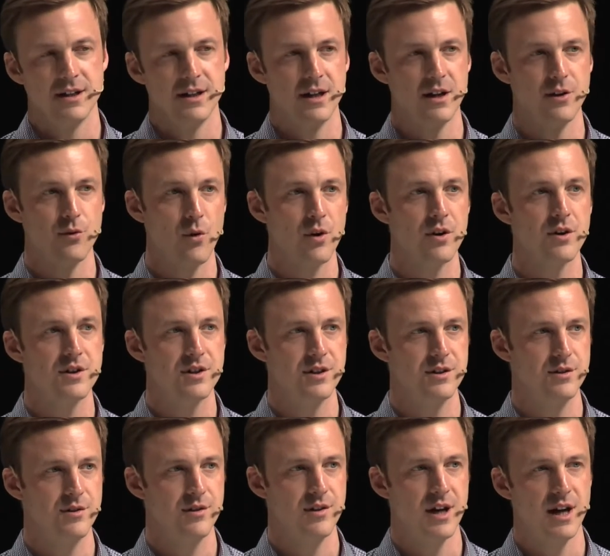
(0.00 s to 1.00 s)
In order to
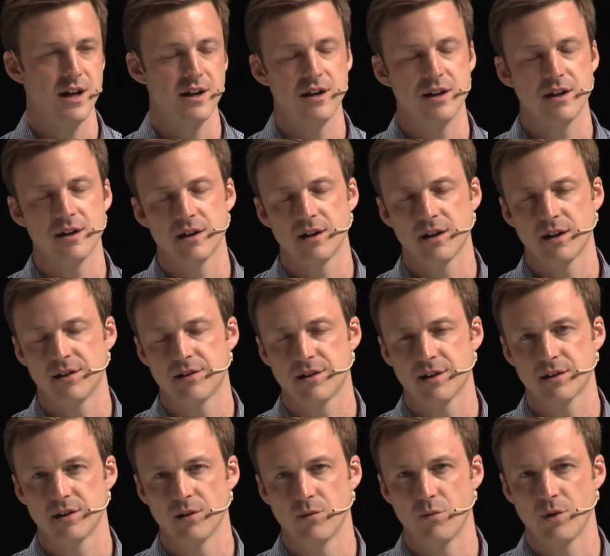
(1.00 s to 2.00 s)
do that, I
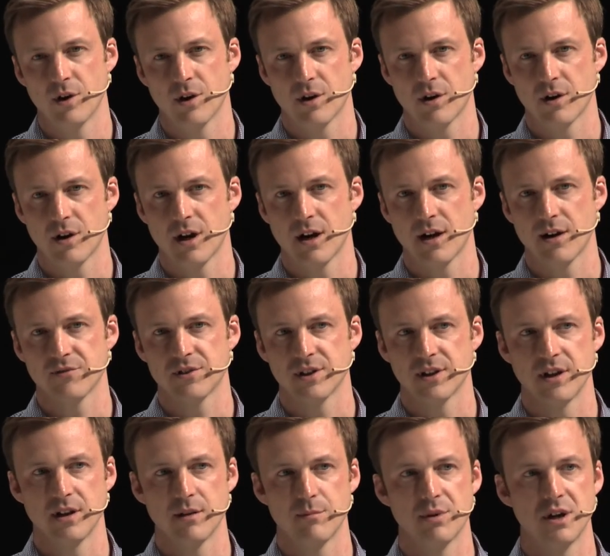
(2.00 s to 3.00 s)
think that we are going to have to
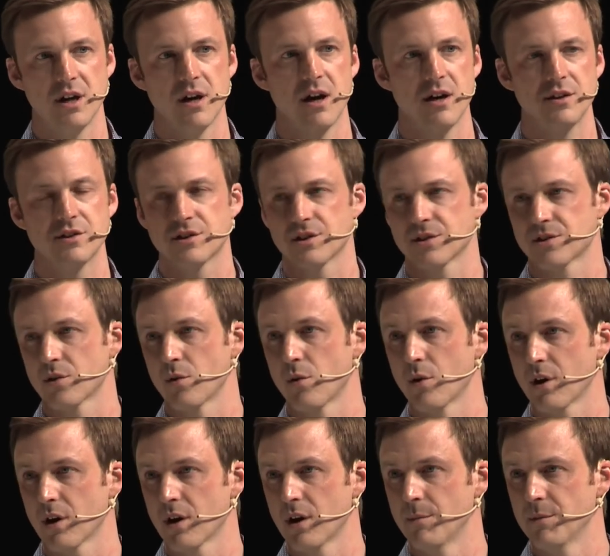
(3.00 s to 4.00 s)
get beyond just
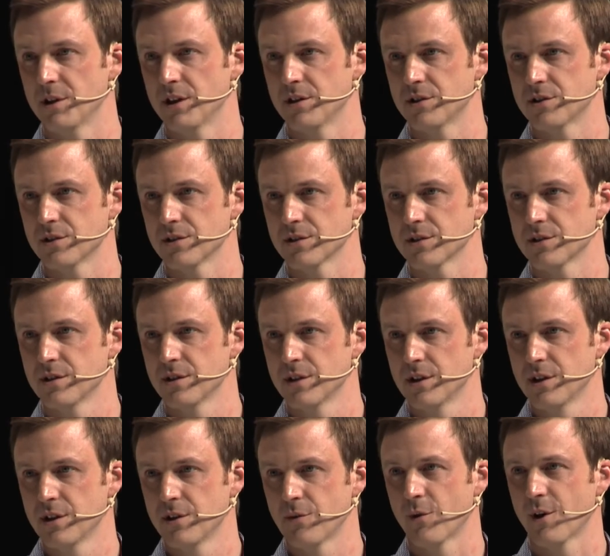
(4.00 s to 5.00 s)
core accommodations
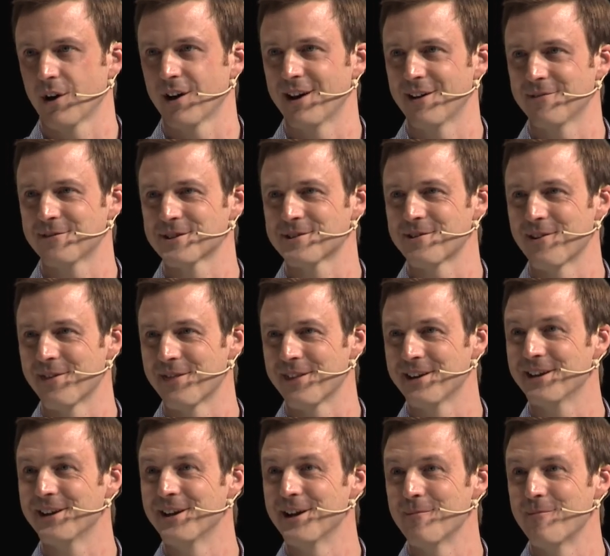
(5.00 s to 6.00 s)
we're going to have to start
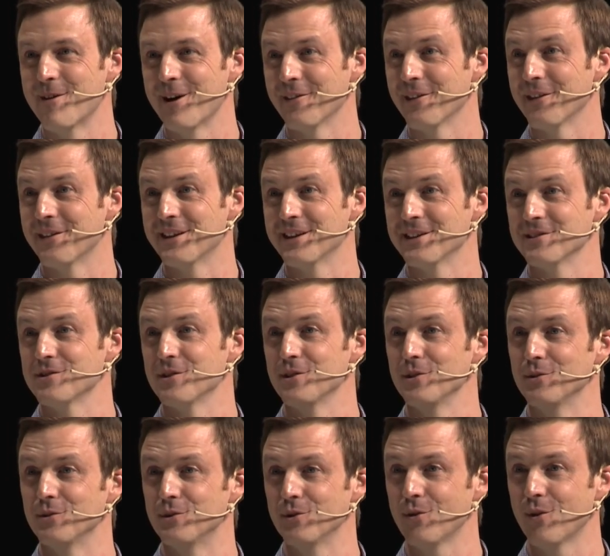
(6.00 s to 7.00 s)
thinking about the things that
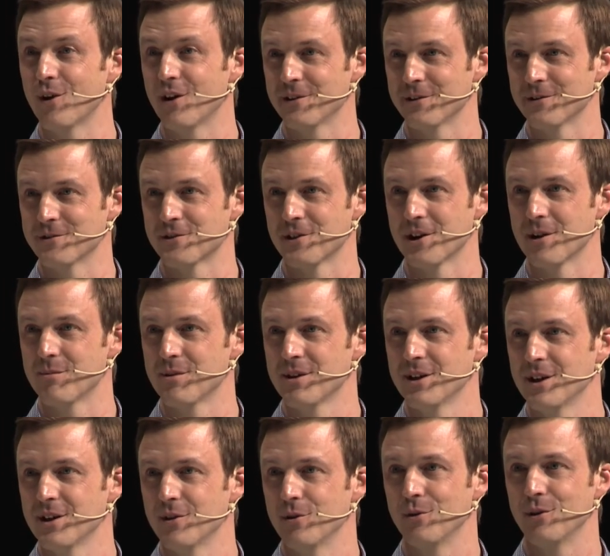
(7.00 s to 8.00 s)
you do on your trip,
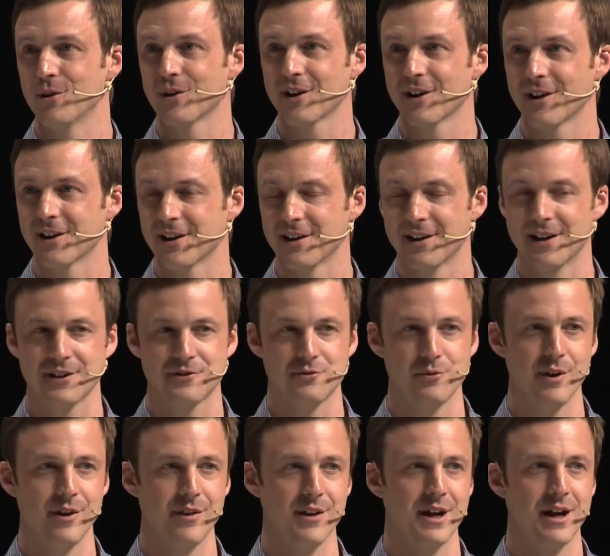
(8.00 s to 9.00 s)
who you're going to connect
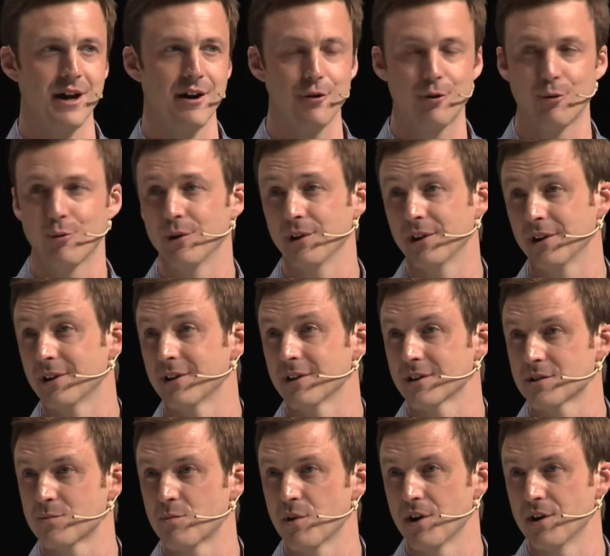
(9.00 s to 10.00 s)
with, and how you're really going to
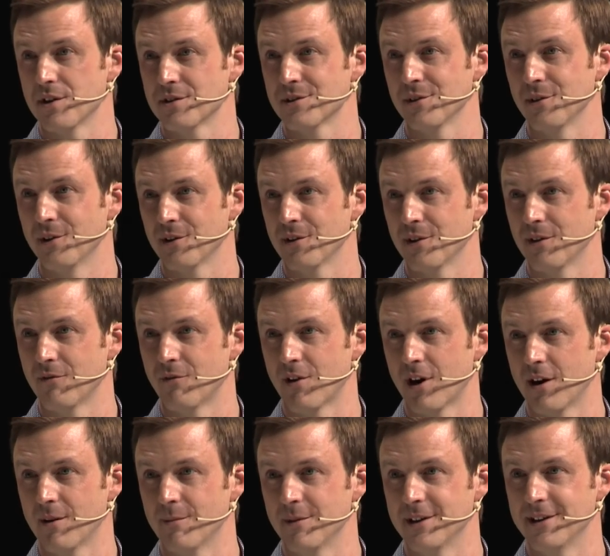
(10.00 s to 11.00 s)
experience a local
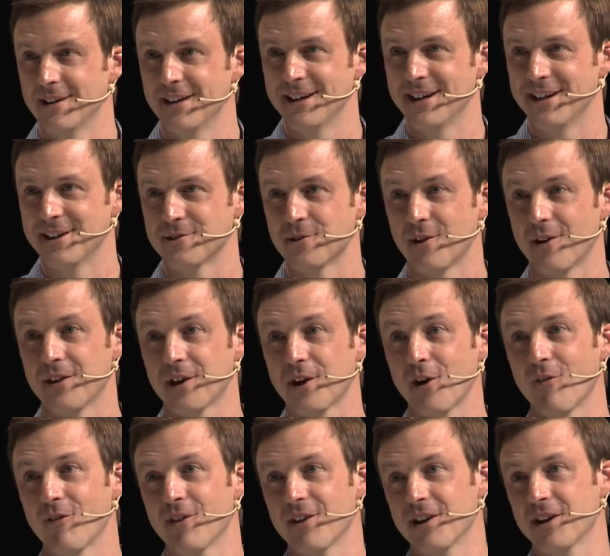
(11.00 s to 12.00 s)
environment. And so I think
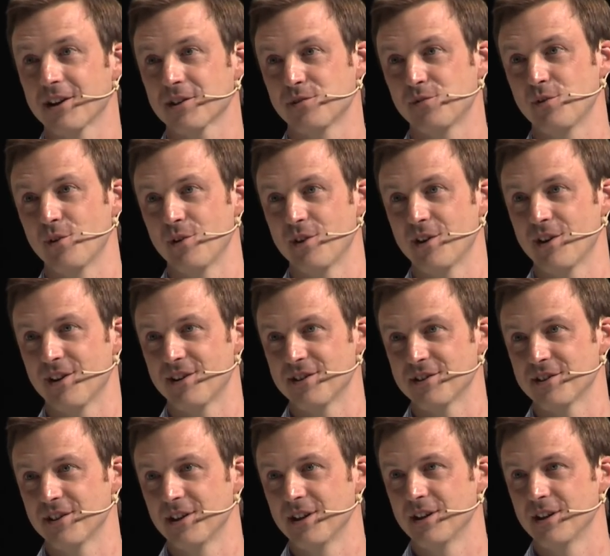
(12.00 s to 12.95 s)
over the next few years,